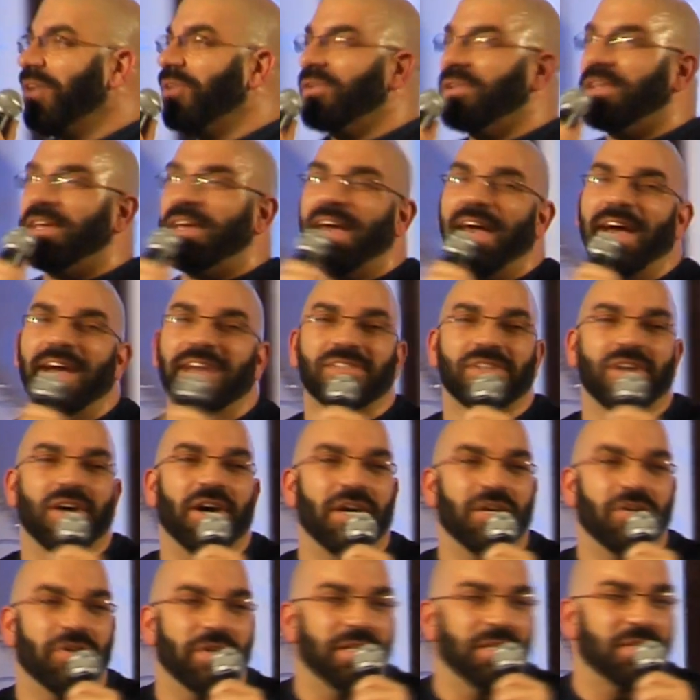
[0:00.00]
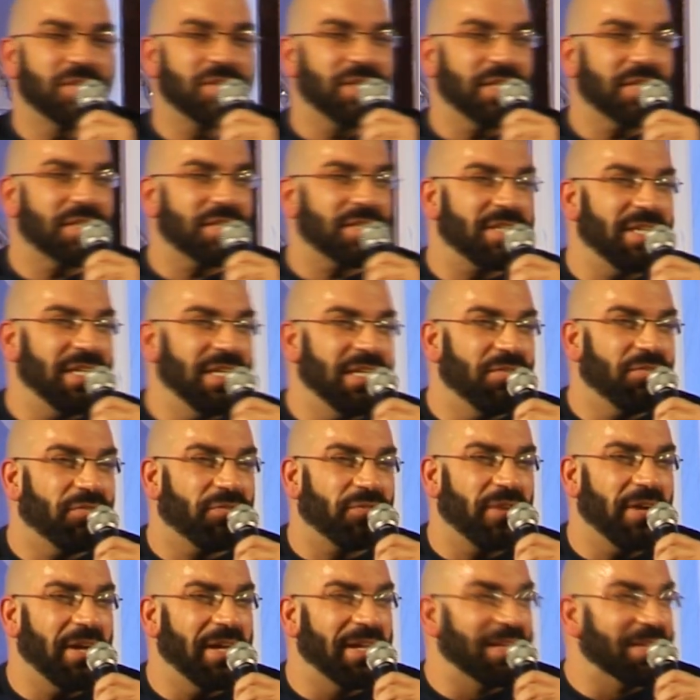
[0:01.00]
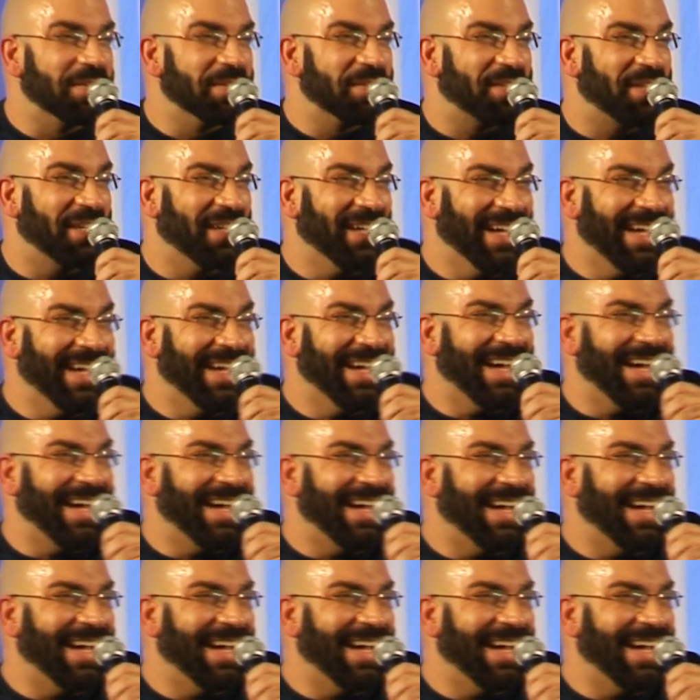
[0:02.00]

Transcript: He only has 116 friends.